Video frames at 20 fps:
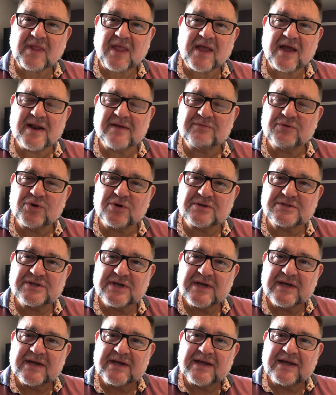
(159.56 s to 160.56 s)
of course,
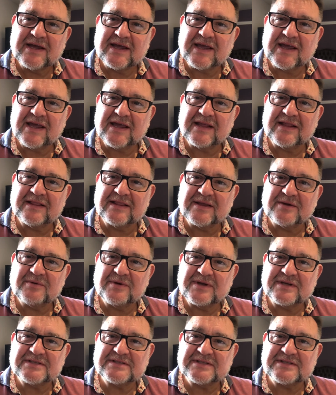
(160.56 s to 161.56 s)
there
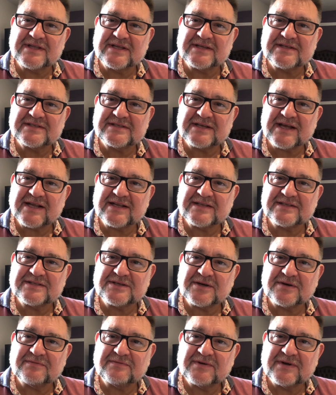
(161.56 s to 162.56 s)
is this sense
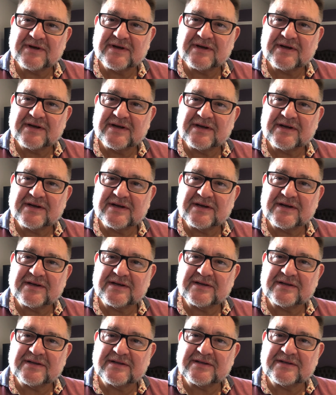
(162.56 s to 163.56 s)
of
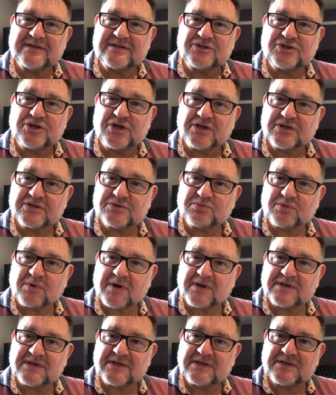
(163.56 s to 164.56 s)
just
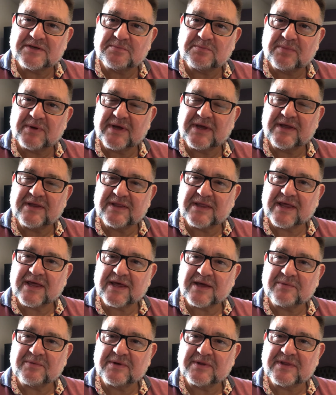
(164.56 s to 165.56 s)
wanting to be
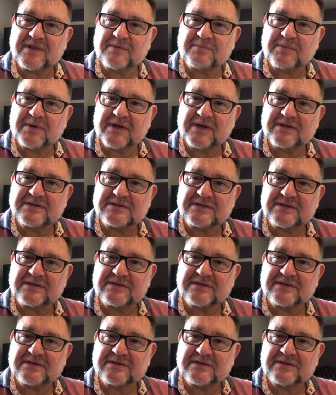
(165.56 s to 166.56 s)
there with the person.
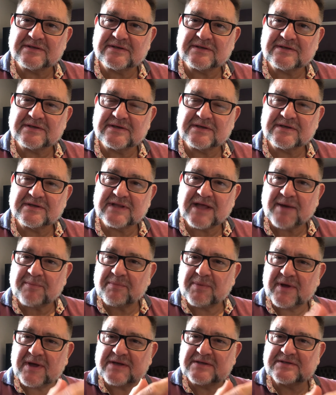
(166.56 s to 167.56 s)
That
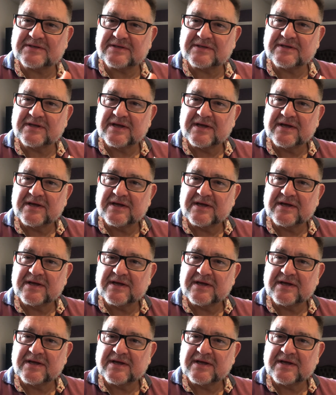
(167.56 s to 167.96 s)
person